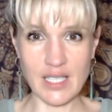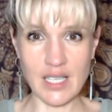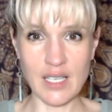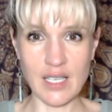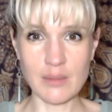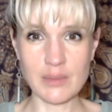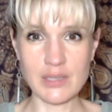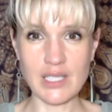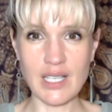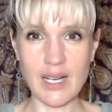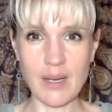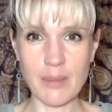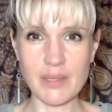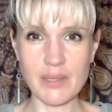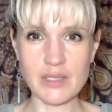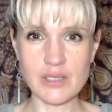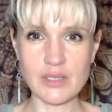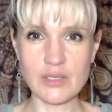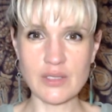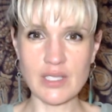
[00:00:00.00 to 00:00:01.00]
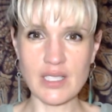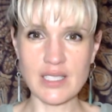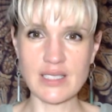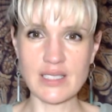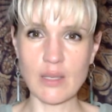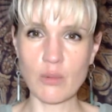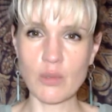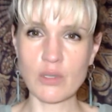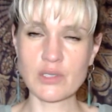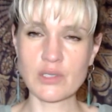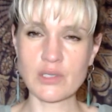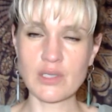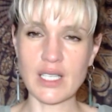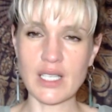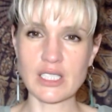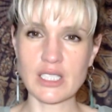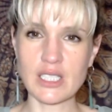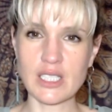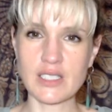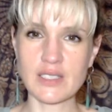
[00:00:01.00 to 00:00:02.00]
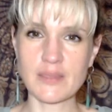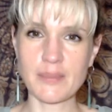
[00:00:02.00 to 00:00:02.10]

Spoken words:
and I'm so happy to do this, they want to actually